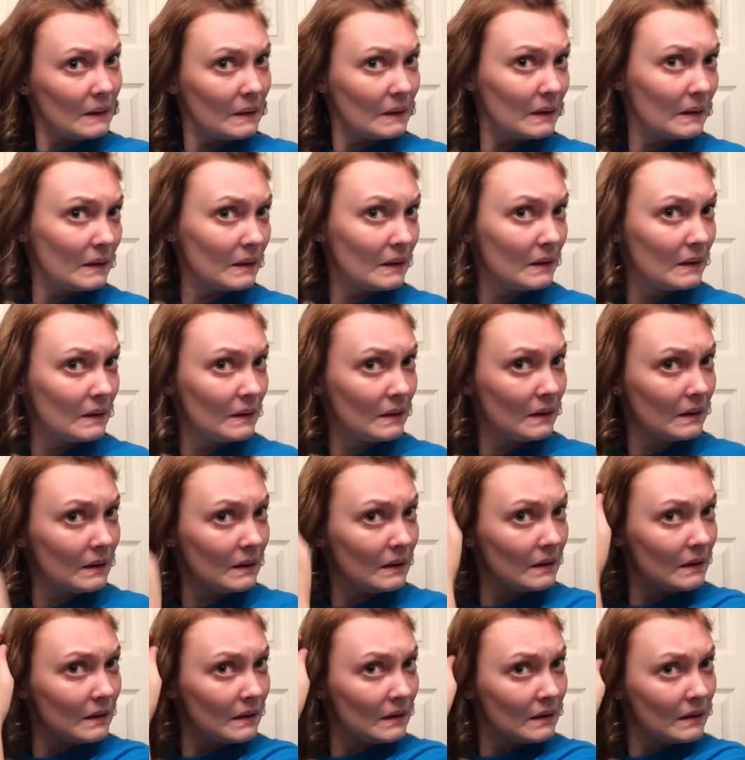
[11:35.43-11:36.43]

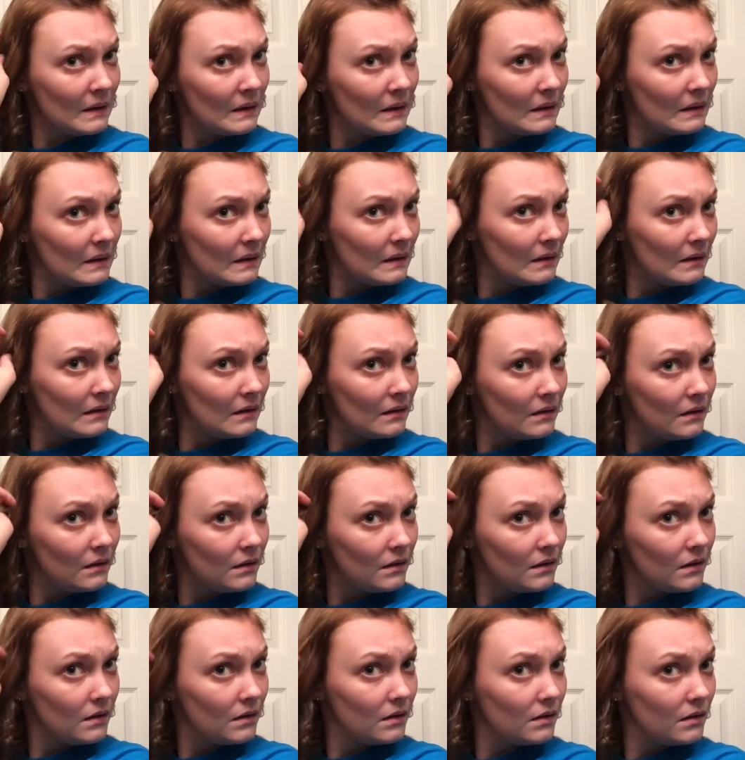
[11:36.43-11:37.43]

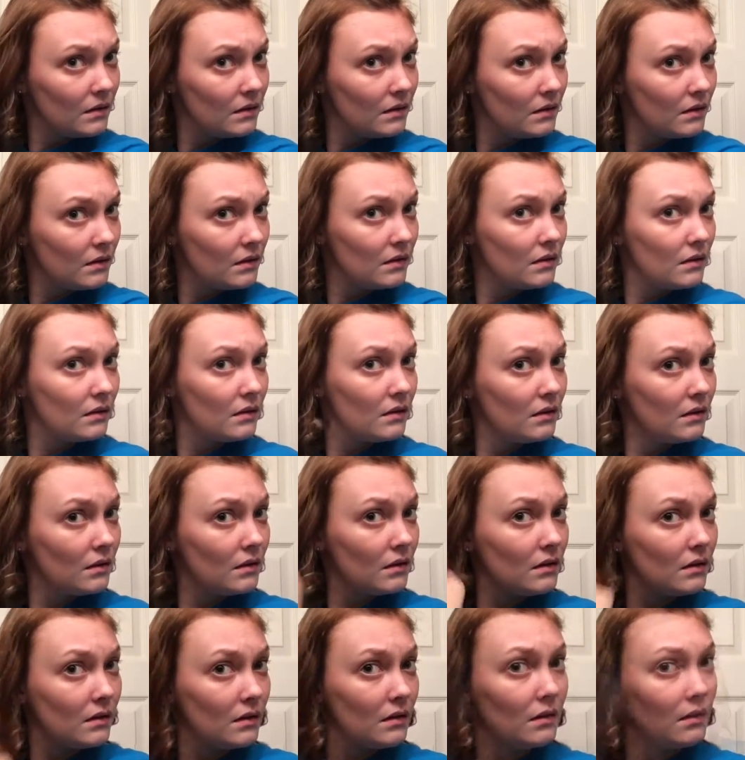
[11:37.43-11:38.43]

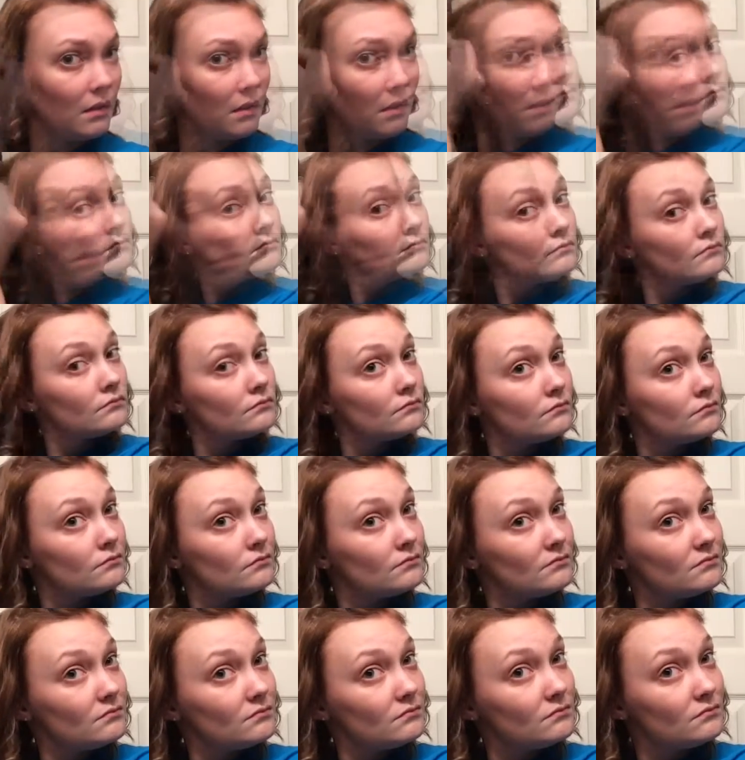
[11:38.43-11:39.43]

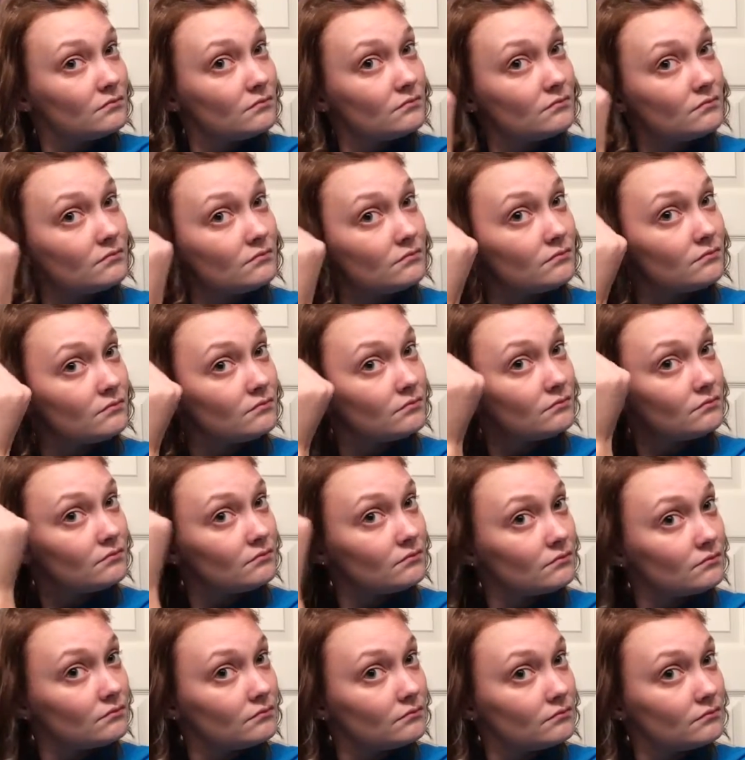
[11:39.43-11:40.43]

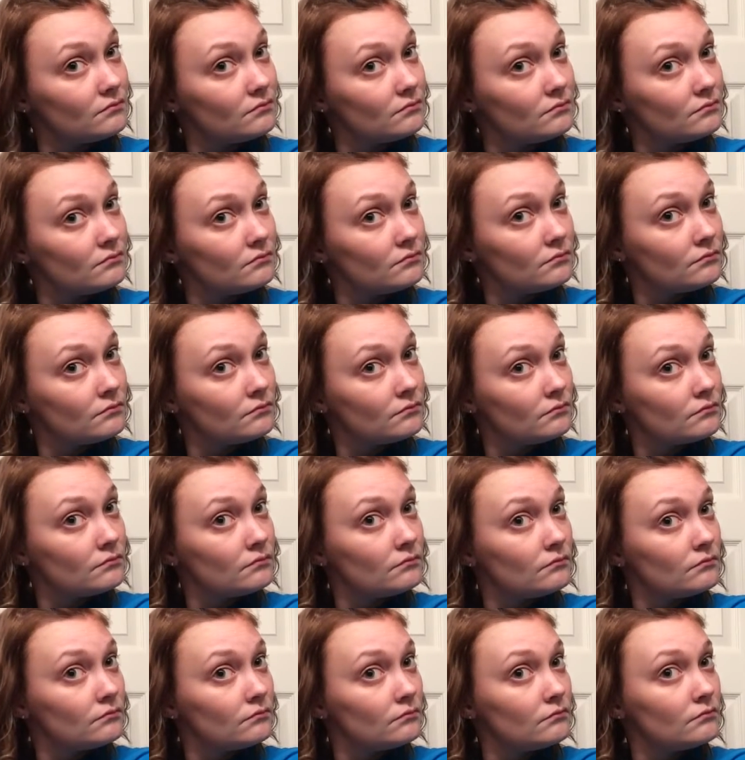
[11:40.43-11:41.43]

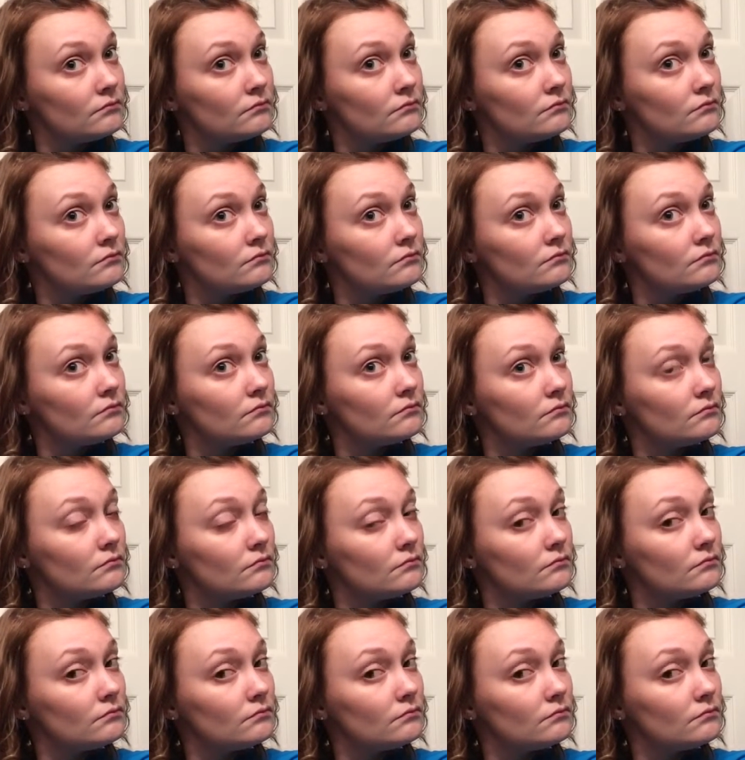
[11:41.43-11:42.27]
[no speech]